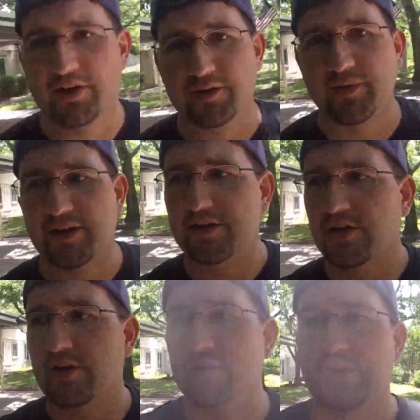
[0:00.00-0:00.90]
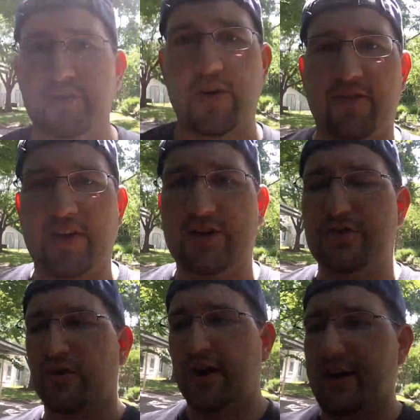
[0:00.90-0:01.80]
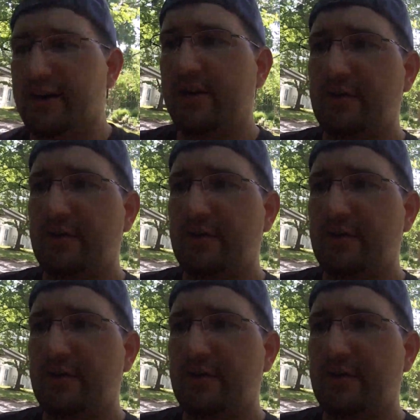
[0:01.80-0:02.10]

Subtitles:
around the backyard. We do have a dry